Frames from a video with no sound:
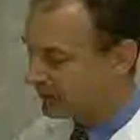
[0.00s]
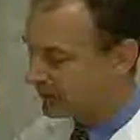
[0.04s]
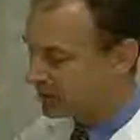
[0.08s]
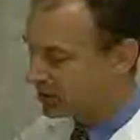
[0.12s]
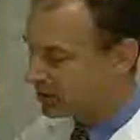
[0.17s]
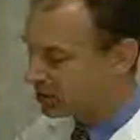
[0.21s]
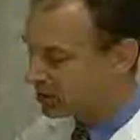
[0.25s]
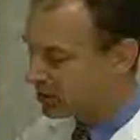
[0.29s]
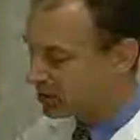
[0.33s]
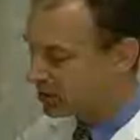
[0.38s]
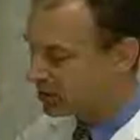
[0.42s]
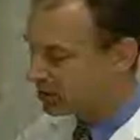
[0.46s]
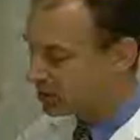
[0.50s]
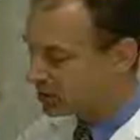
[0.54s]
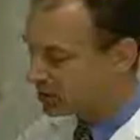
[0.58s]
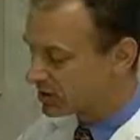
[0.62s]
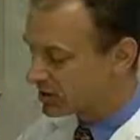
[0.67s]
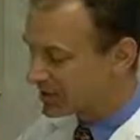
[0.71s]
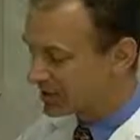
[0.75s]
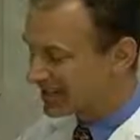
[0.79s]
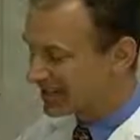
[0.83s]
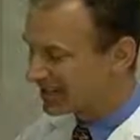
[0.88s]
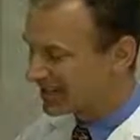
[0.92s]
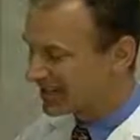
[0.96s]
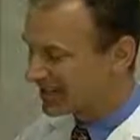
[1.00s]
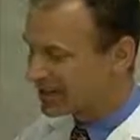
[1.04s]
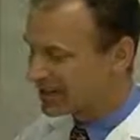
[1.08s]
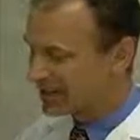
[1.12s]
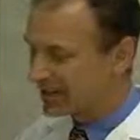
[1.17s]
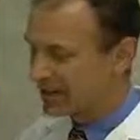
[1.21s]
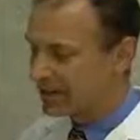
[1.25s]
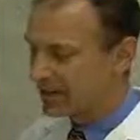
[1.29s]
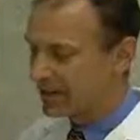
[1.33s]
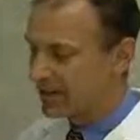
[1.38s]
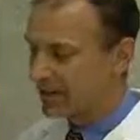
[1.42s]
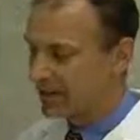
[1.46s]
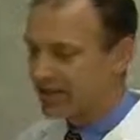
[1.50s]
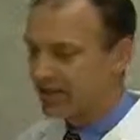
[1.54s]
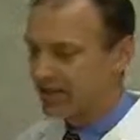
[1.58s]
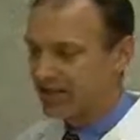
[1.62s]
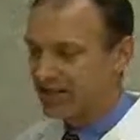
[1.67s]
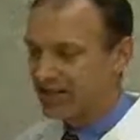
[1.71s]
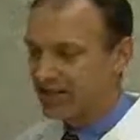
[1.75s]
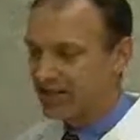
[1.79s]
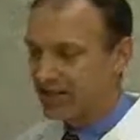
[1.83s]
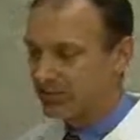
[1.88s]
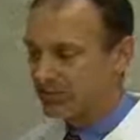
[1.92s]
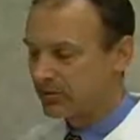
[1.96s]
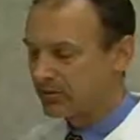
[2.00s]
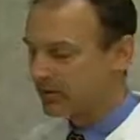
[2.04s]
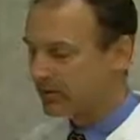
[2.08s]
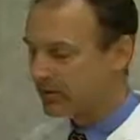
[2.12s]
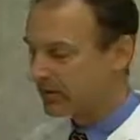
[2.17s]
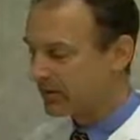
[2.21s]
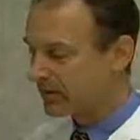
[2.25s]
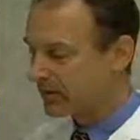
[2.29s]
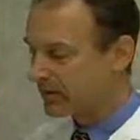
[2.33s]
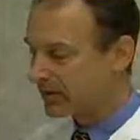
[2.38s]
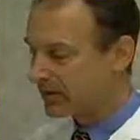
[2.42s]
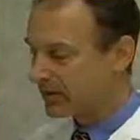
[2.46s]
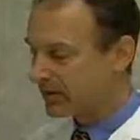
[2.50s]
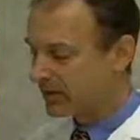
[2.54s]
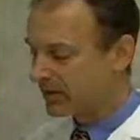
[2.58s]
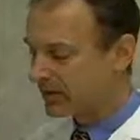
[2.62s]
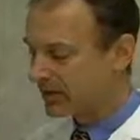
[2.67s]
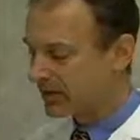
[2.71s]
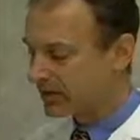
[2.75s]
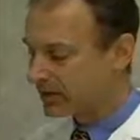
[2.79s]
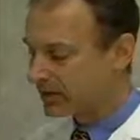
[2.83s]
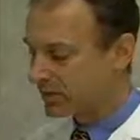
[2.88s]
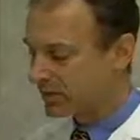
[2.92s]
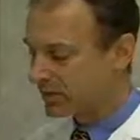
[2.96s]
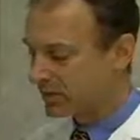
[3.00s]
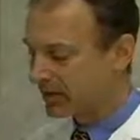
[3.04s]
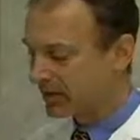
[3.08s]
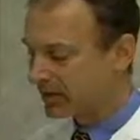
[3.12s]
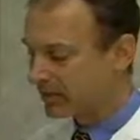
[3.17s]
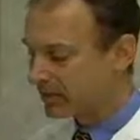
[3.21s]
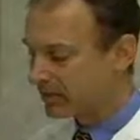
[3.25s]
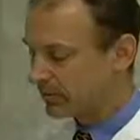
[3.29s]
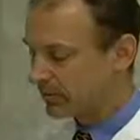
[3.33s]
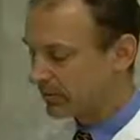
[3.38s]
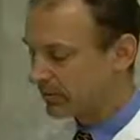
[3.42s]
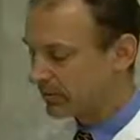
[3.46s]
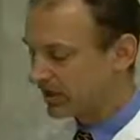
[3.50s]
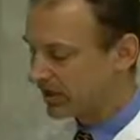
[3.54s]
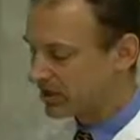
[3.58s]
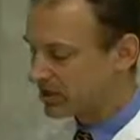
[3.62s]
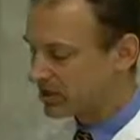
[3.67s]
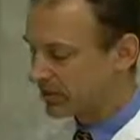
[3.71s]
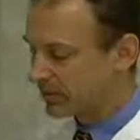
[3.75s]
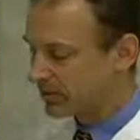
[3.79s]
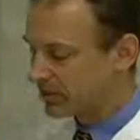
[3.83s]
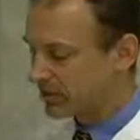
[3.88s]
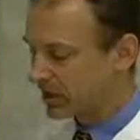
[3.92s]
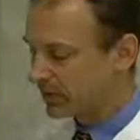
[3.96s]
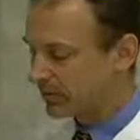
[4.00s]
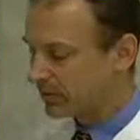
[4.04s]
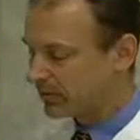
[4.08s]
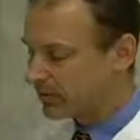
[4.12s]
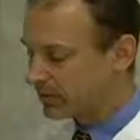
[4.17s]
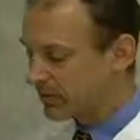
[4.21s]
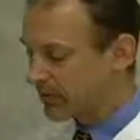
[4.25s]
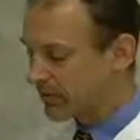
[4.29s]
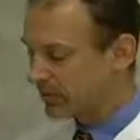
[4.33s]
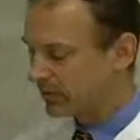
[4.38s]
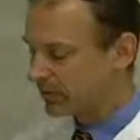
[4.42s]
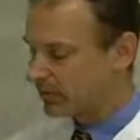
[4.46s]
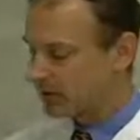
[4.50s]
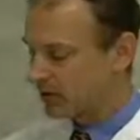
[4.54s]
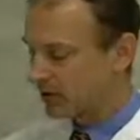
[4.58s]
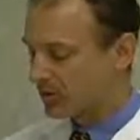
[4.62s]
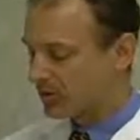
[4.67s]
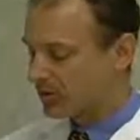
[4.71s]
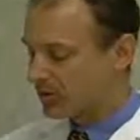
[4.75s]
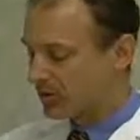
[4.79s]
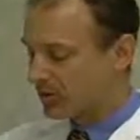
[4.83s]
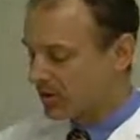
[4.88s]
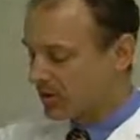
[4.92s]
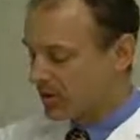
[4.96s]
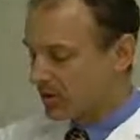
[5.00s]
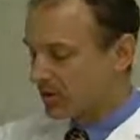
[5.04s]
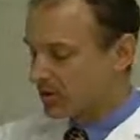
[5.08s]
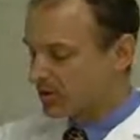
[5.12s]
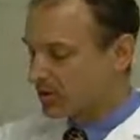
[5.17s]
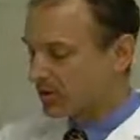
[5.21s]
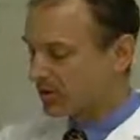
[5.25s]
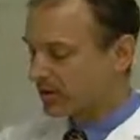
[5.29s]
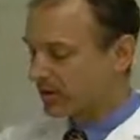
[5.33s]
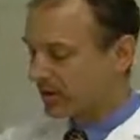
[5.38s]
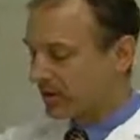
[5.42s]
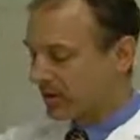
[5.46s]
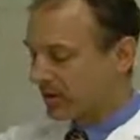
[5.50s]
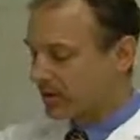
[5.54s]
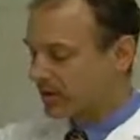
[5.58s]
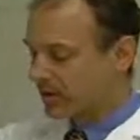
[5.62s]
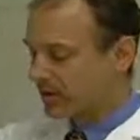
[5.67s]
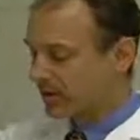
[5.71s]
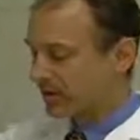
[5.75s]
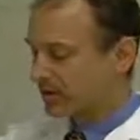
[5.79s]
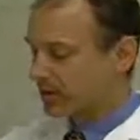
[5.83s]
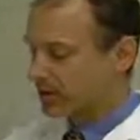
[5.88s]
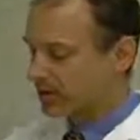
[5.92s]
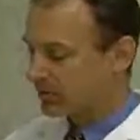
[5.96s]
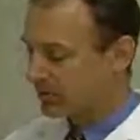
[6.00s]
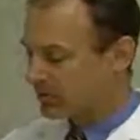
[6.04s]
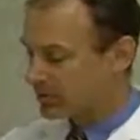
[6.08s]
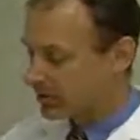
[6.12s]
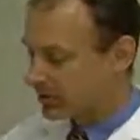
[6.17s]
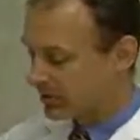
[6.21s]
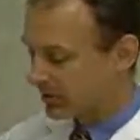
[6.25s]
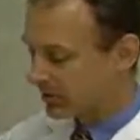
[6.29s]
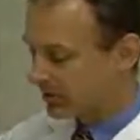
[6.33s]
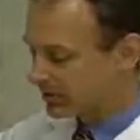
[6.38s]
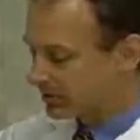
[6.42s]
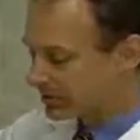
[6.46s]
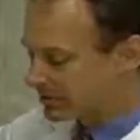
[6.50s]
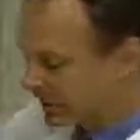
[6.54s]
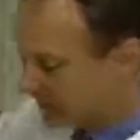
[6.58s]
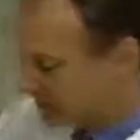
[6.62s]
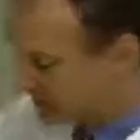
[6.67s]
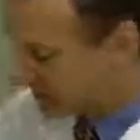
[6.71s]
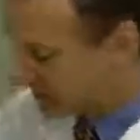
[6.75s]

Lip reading: of the toes, it doesn't inhibit flexibility. Plus, we need to provide some type of shock absorption so it's flexible so when you step